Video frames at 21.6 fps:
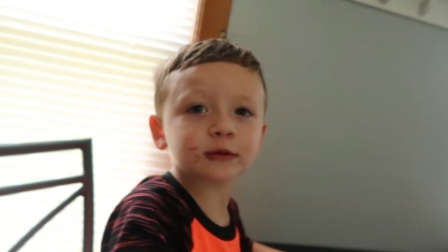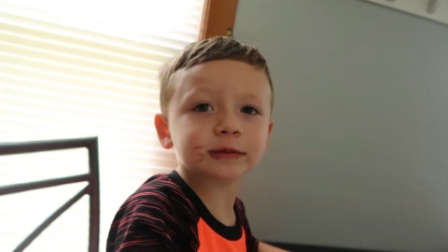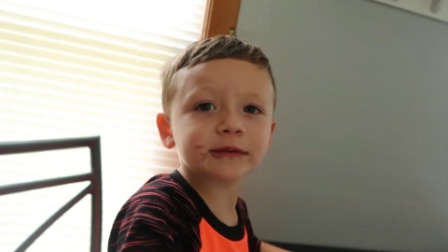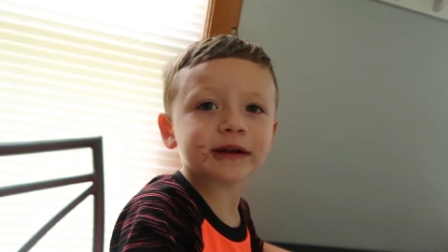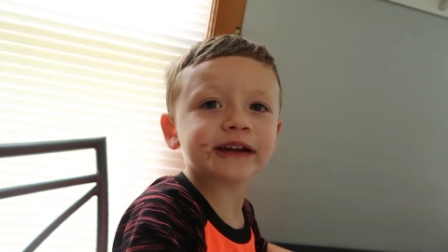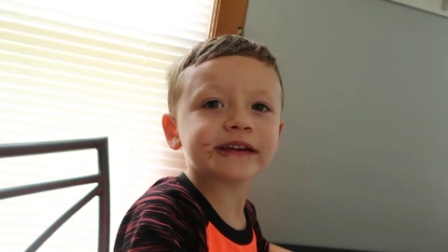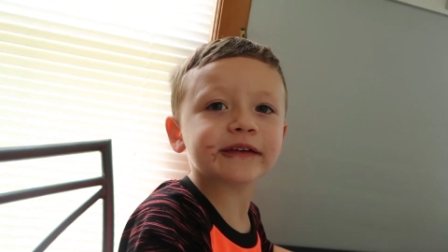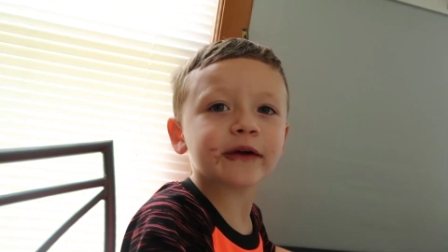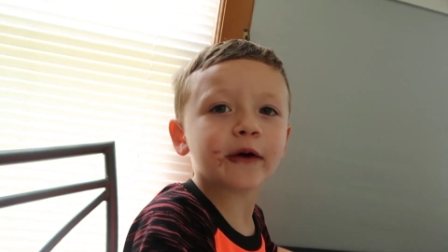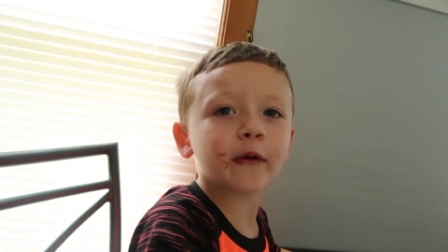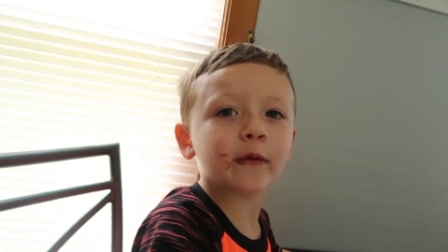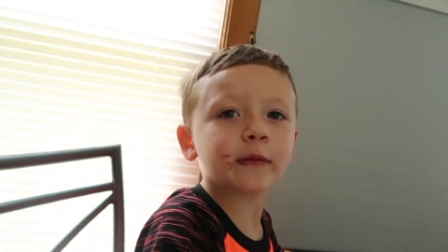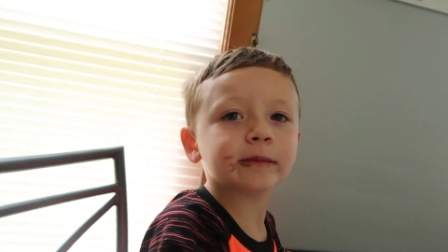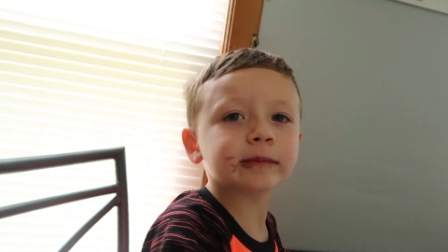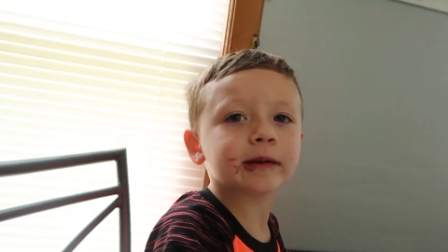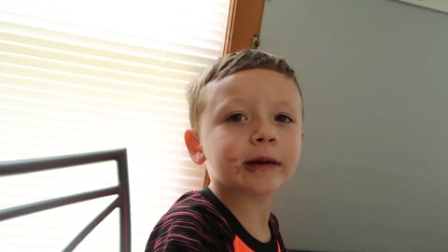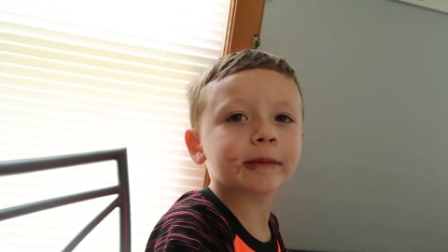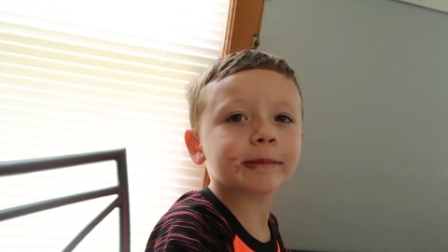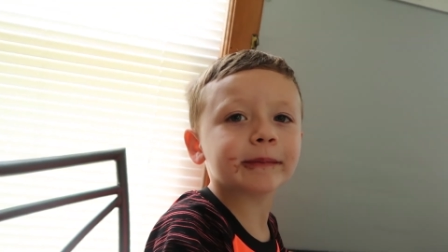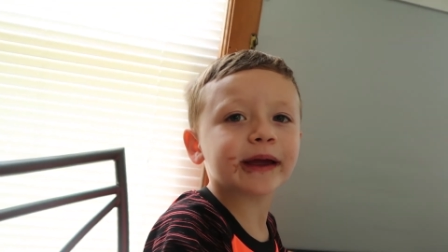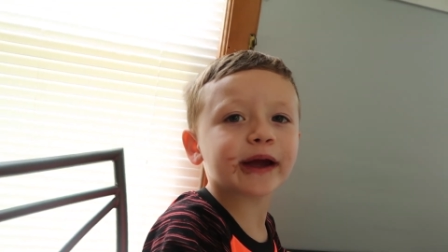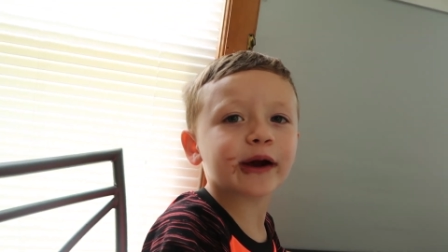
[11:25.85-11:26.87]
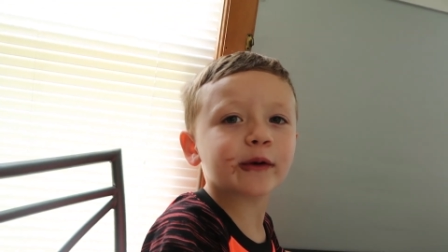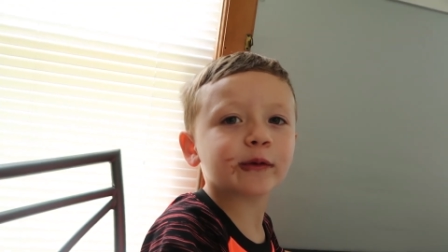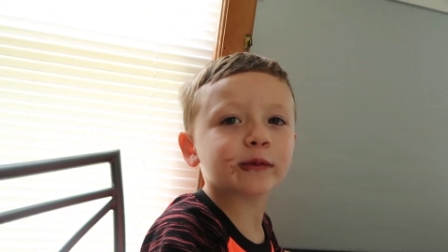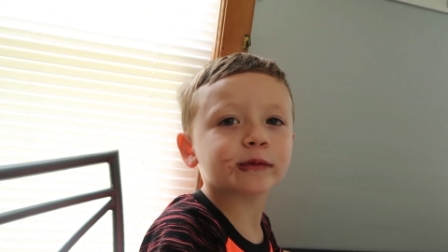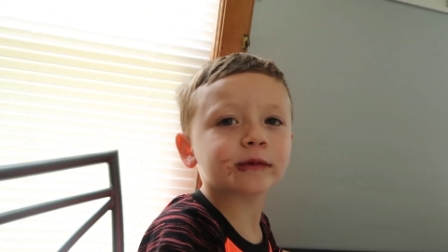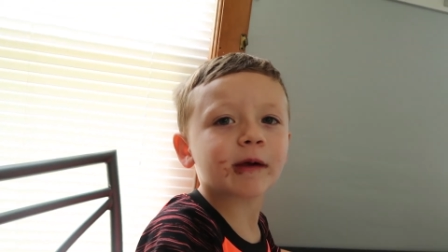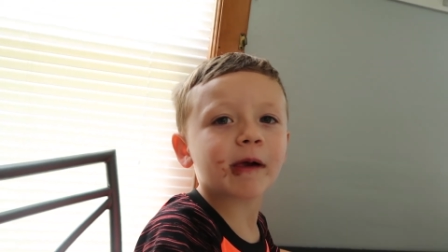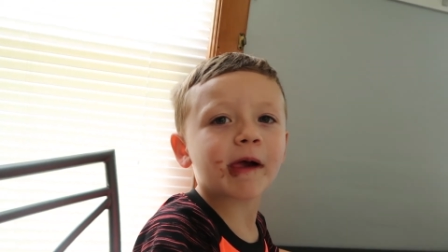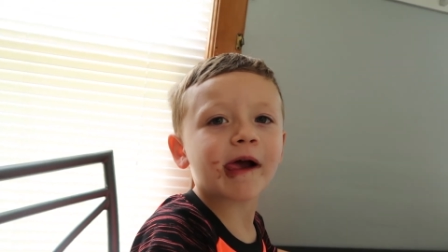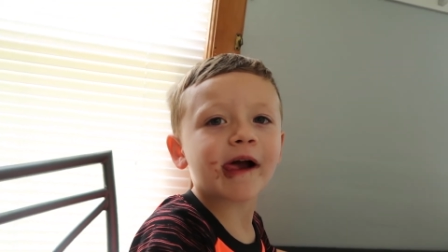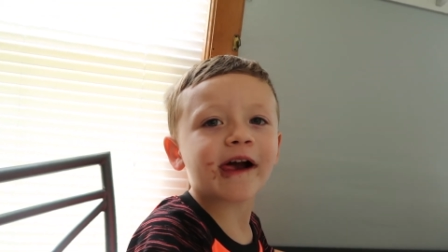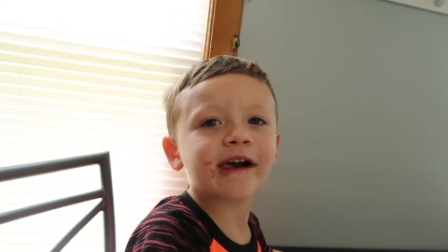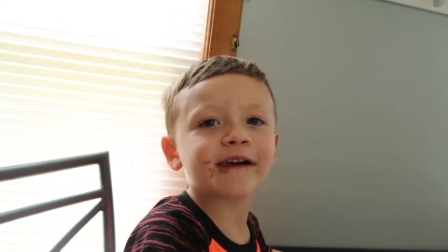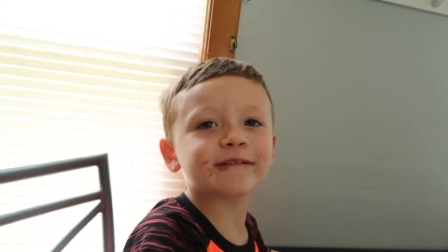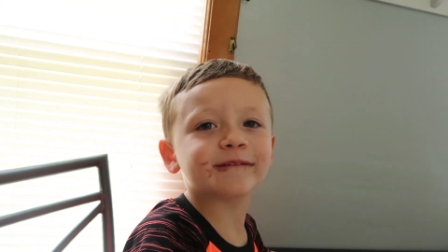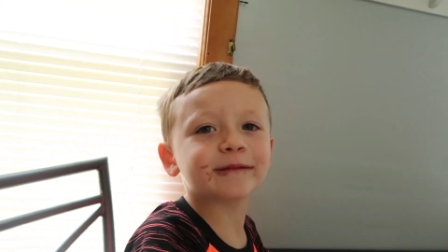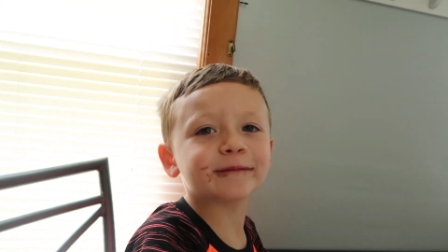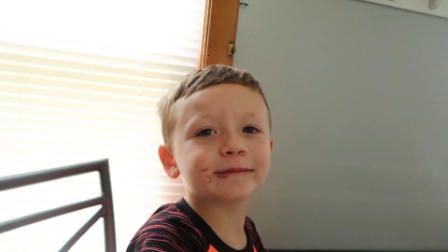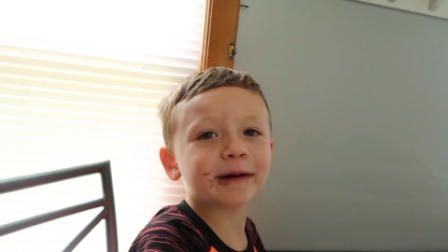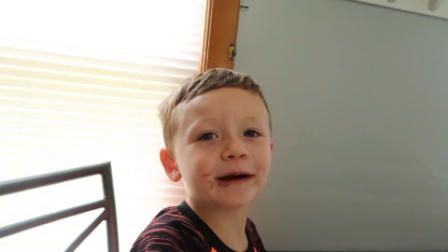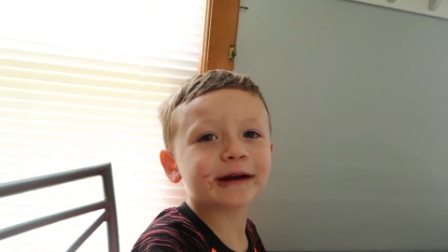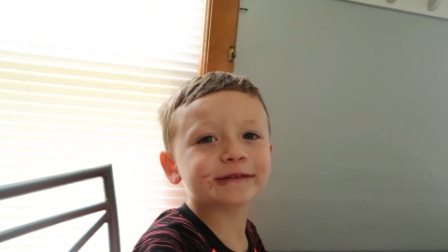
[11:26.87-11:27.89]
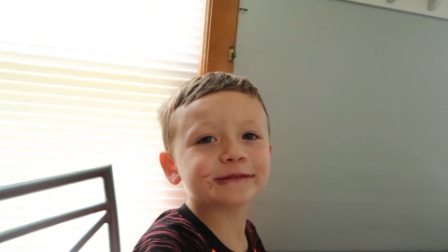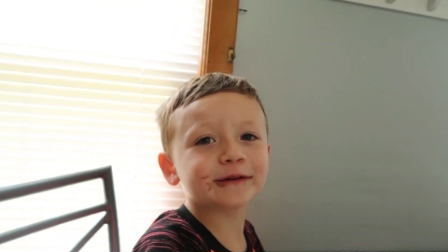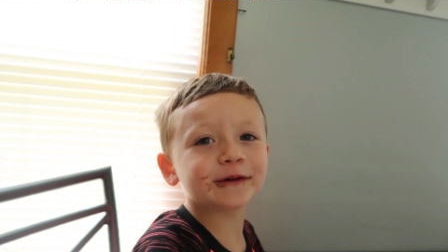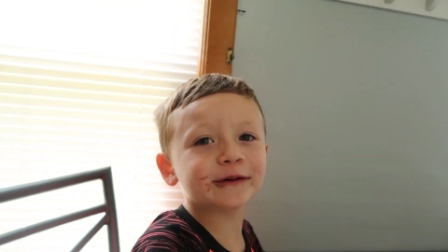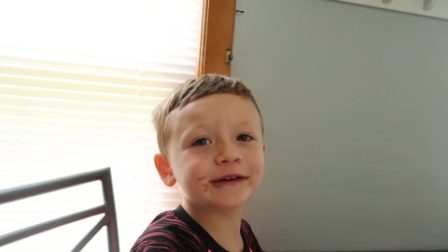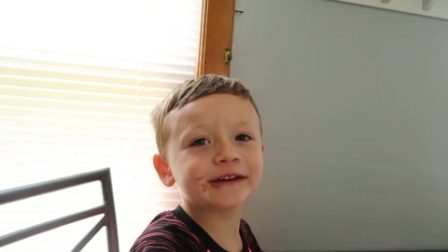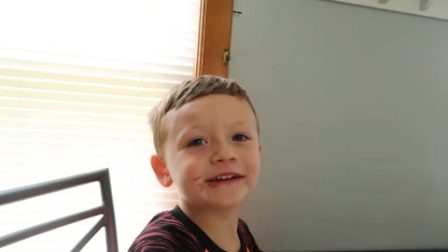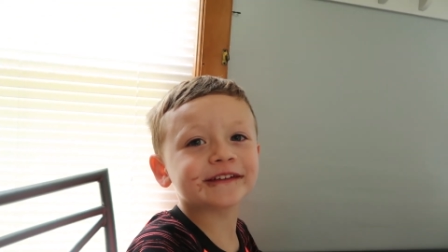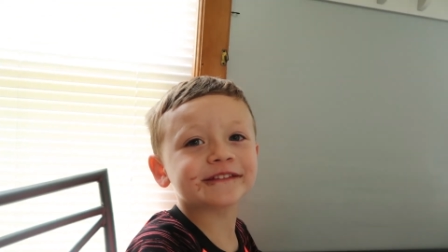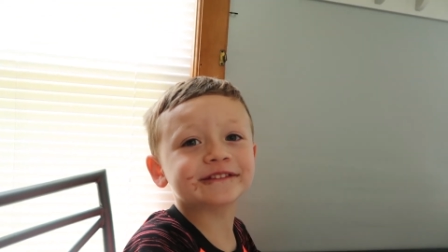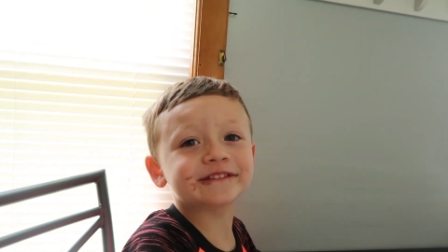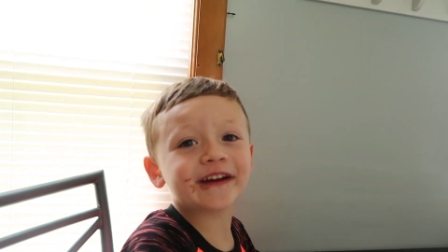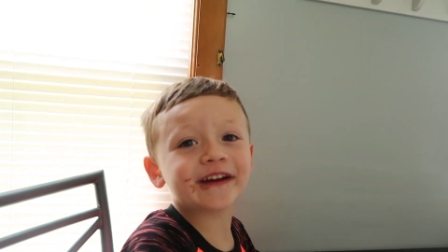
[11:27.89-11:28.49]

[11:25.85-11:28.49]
to get on the milk with my dirty